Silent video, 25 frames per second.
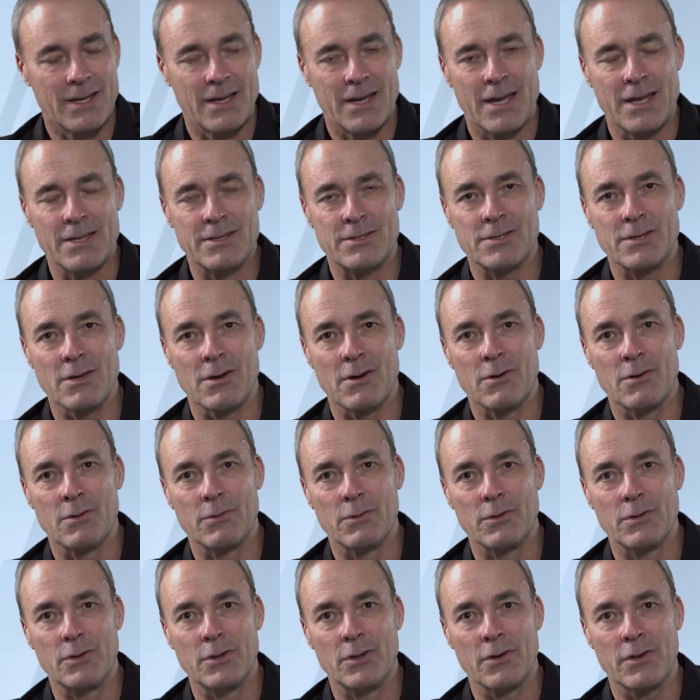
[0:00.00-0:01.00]
And
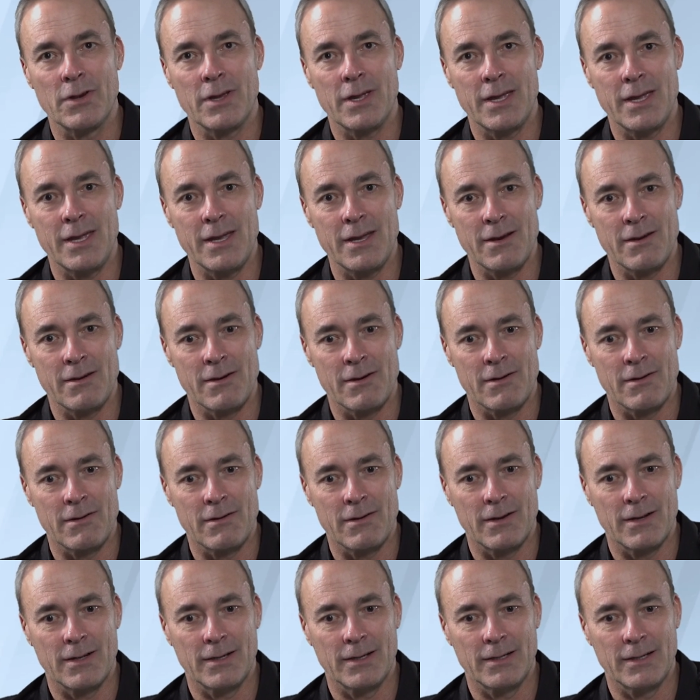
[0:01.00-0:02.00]
so you're
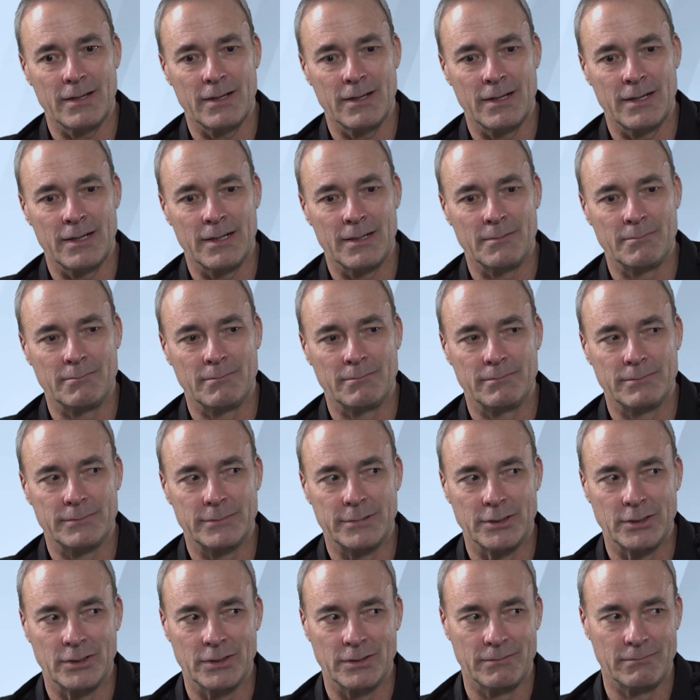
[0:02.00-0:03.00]
here. I
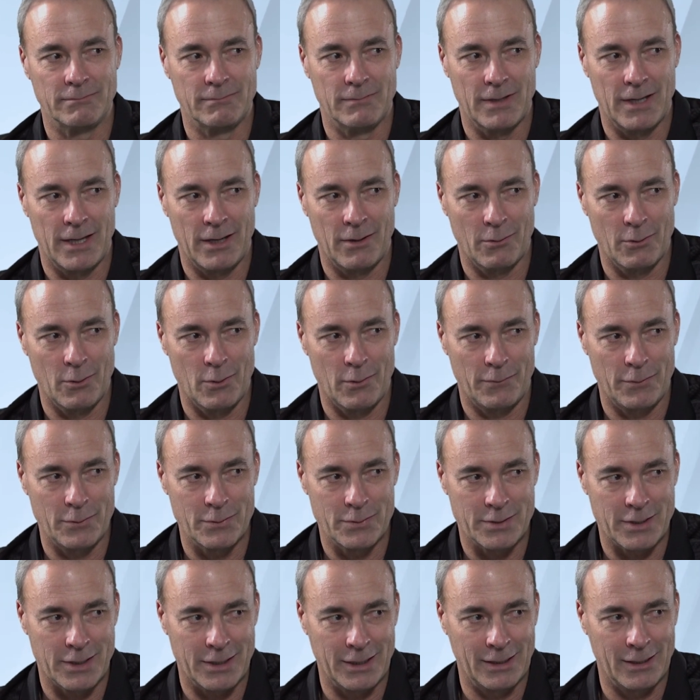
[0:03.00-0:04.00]
don't know if you
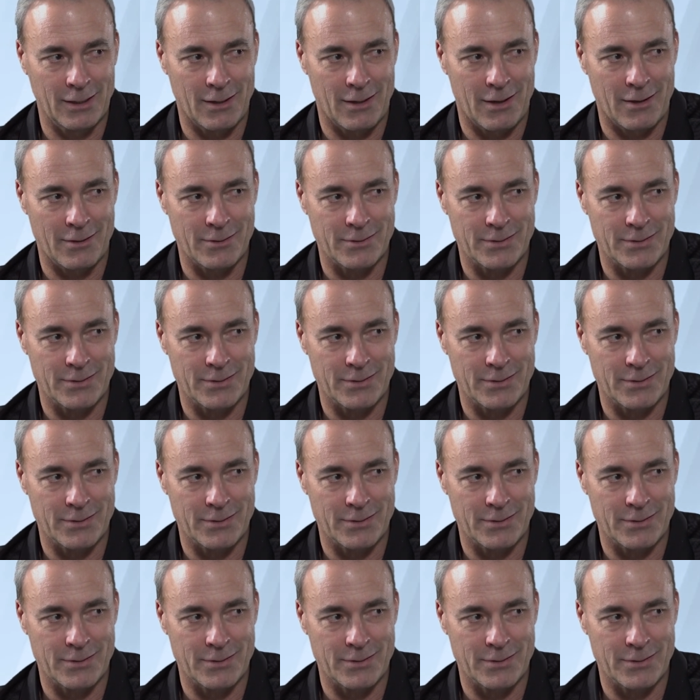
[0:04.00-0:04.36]
studied law or